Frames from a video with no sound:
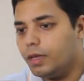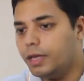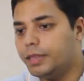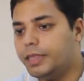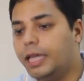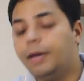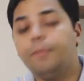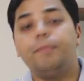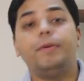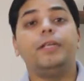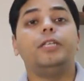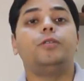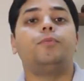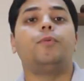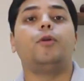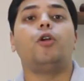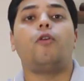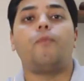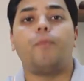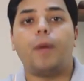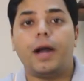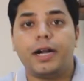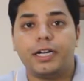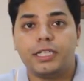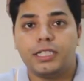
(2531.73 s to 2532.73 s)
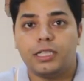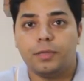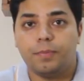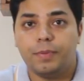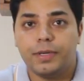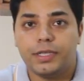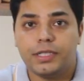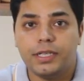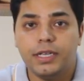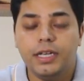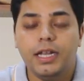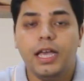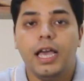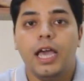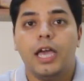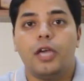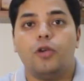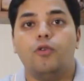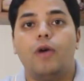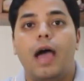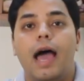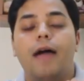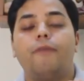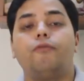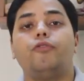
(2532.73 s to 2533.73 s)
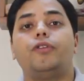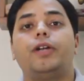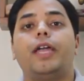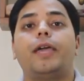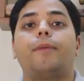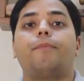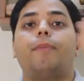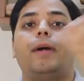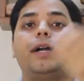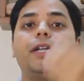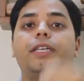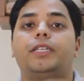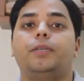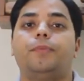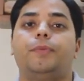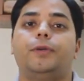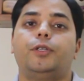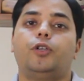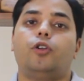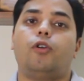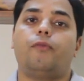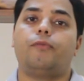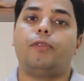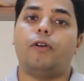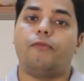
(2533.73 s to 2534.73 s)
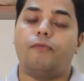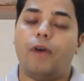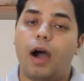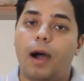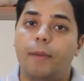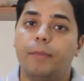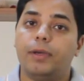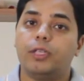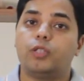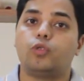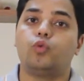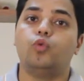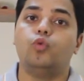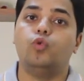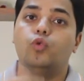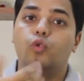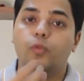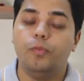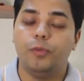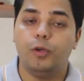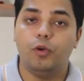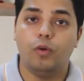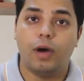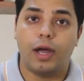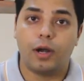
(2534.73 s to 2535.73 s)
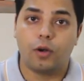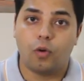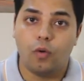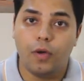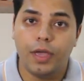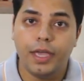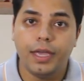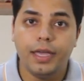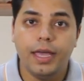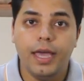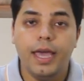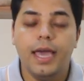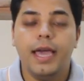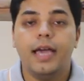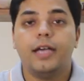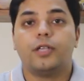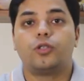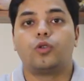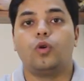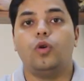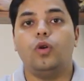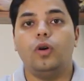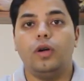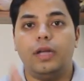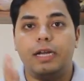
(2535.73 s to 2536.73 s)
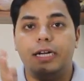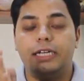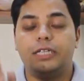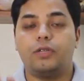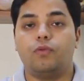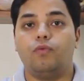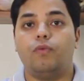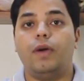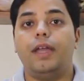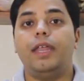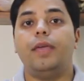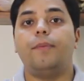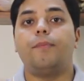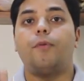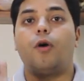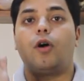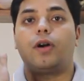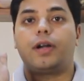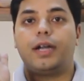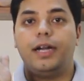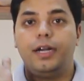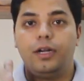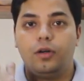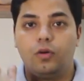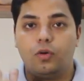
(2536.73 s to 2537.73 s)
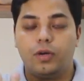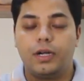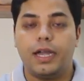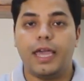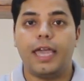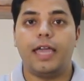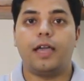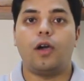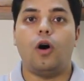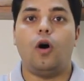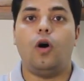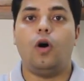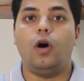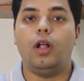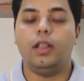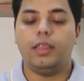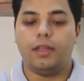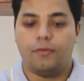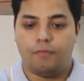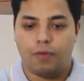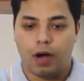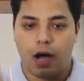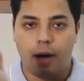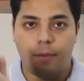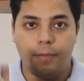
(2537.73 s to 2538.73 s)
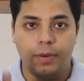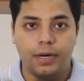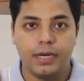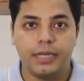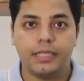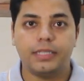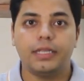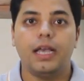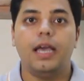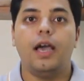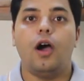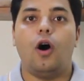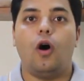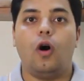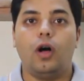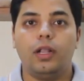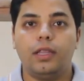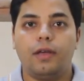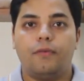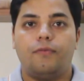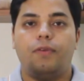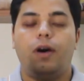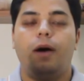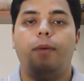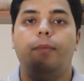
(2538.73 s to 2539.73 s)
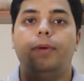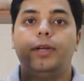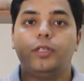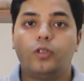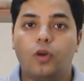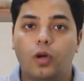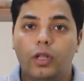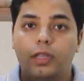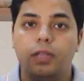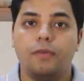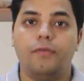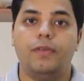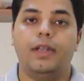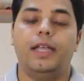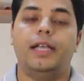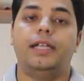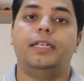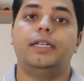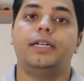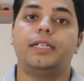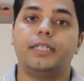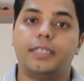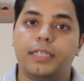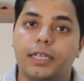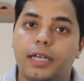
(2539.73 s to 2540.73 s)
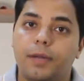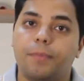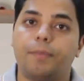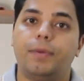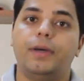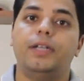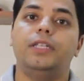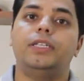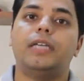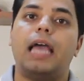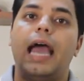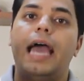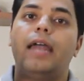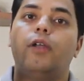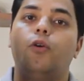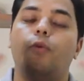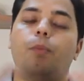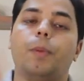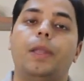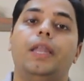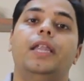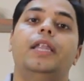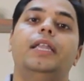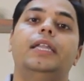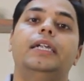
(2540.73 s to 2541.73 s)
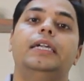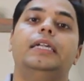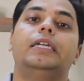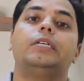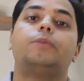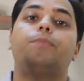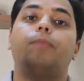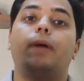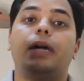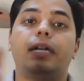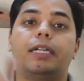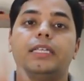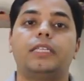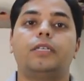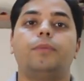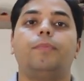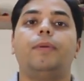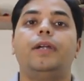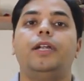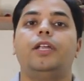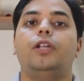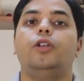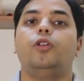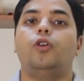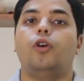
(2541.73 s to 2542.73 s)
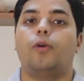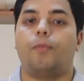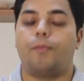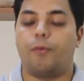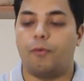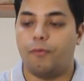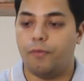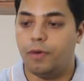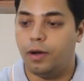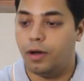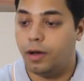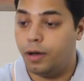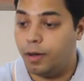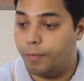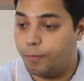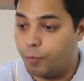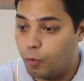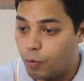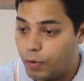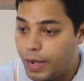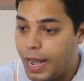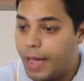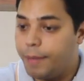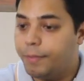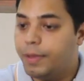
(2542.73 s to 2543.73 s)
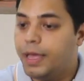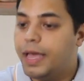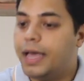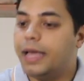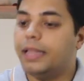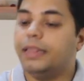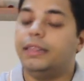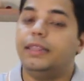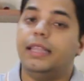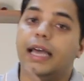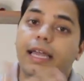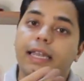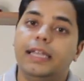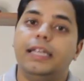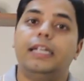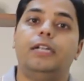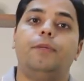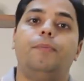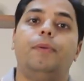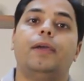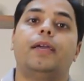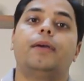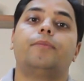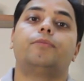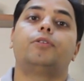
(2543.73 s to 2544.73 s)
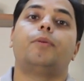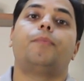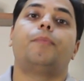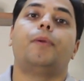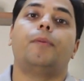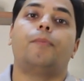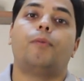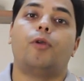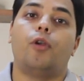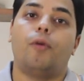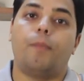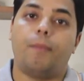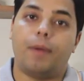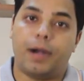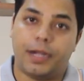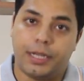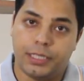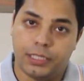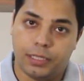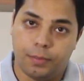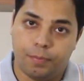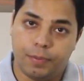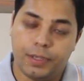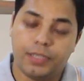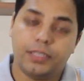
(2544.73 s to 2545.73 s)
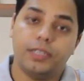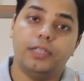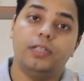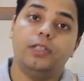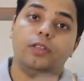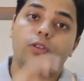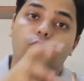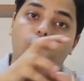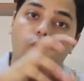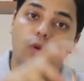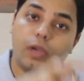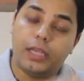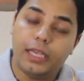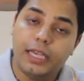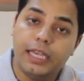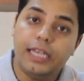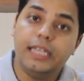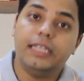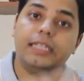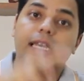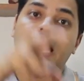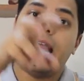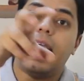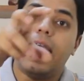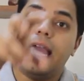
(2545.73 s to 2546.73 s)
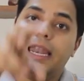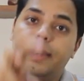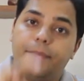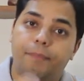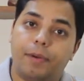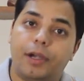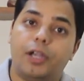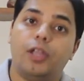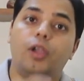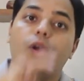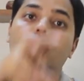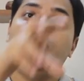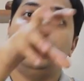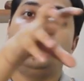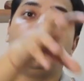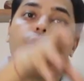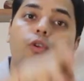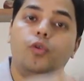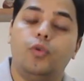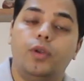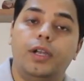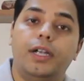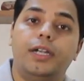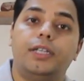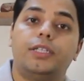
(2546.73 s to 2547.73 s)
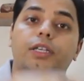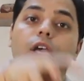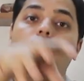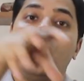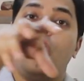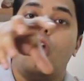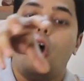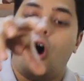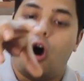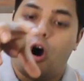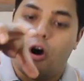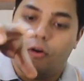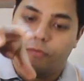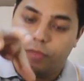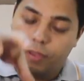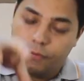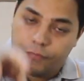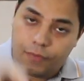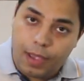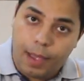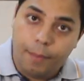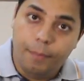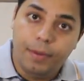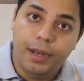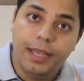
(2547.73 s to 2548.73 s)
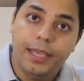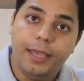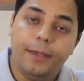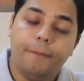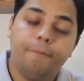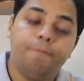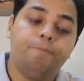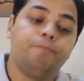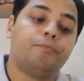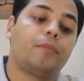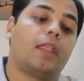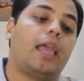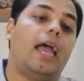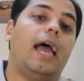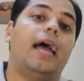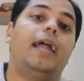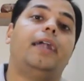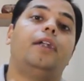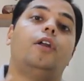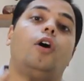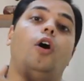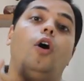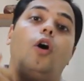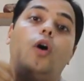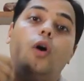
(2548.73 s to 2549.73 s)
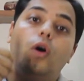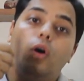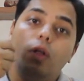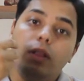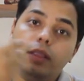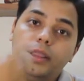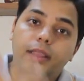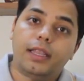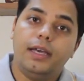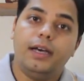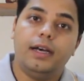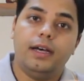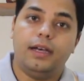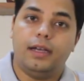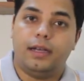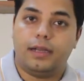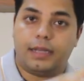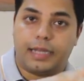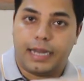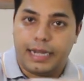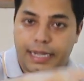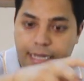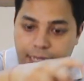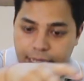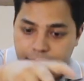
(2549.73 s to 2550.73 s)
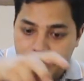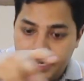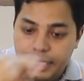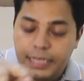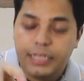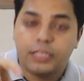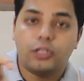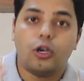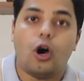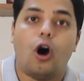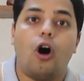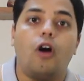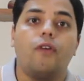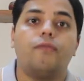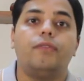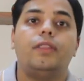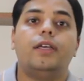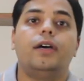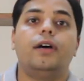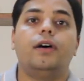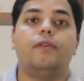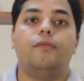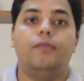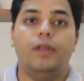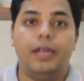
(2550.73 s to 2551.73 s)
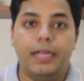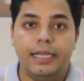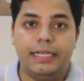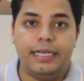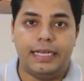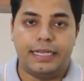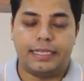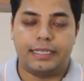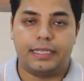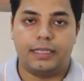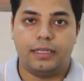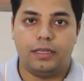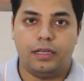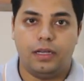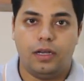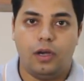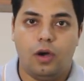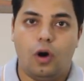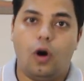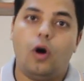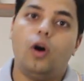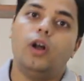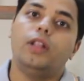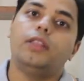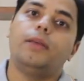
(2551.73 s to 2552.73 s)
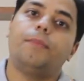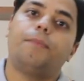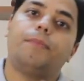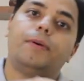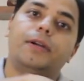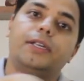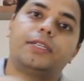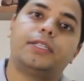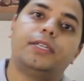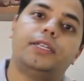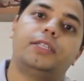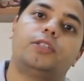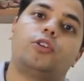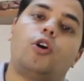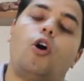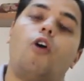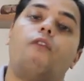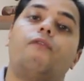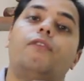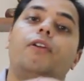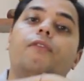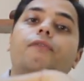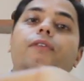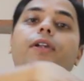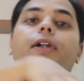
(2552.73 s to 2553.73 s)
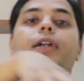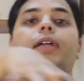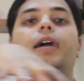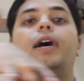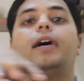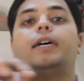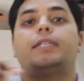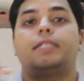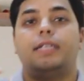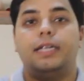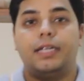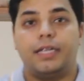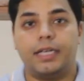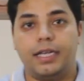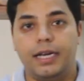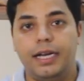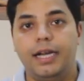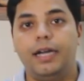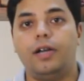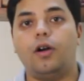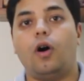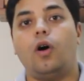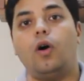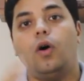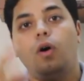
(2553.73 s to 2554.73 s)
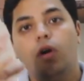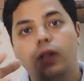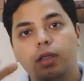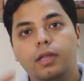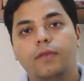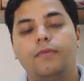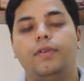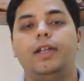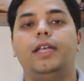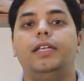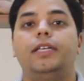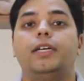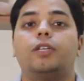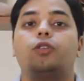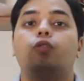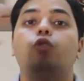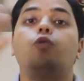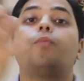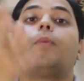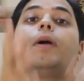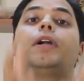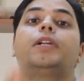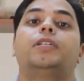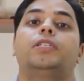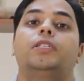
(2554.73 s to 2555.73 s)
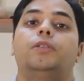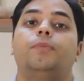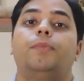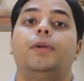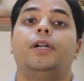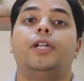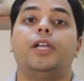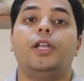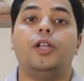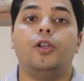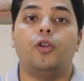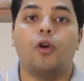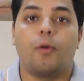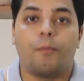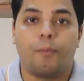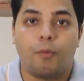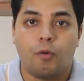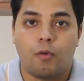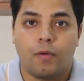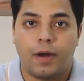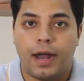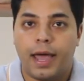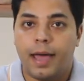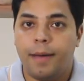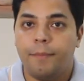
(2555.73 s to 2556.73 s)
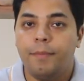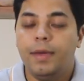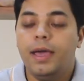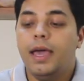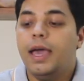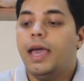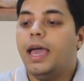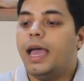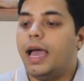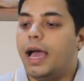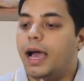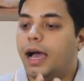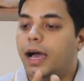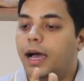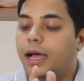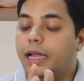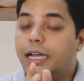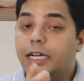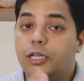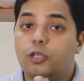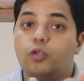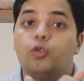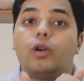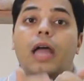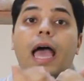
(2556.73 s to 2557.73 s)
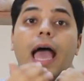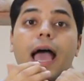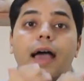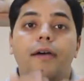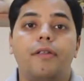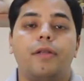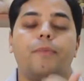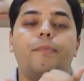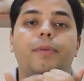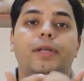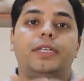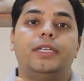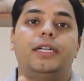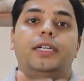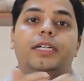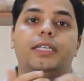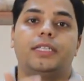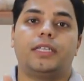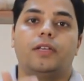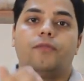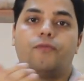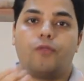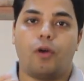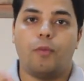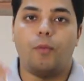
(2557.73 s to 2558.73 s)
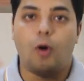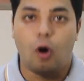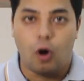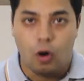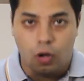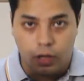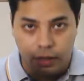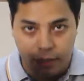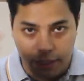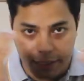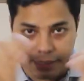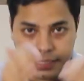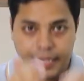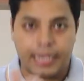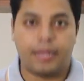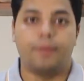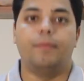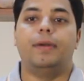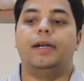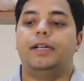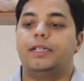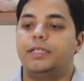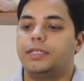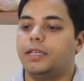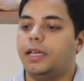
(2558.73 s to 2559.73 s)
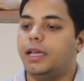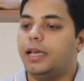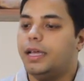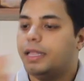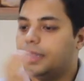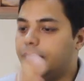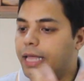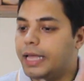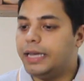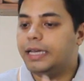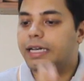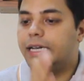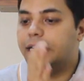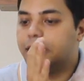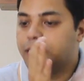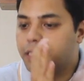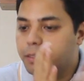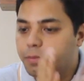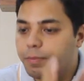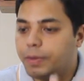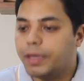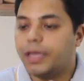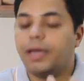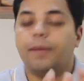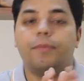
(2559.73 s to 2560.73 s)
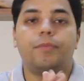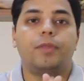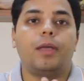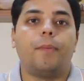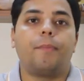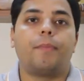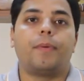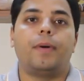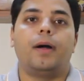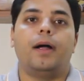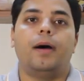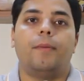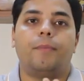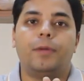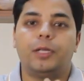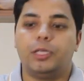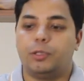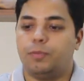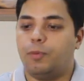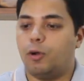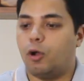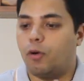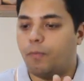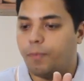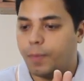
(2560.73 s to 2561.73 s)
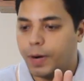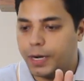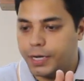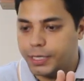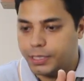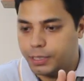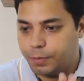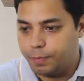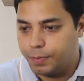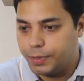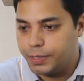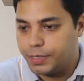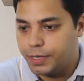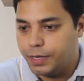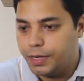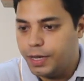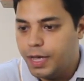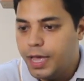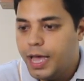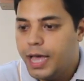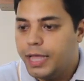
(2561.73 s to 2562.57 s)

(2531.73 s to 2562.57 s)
Then principle of participation. You have to take participation of the farmers to whom you are going. So it's very important to take all the farmers, all the villagers, sarpanch and opinion leaders participate in your program. Then it becomes a people of participation. So each and particular units of the family and all the categories of the villages, all the persons of different caste and creed, all the villagers should participate in your program. It should have representation from all the segments. Then it's became the principle of participation.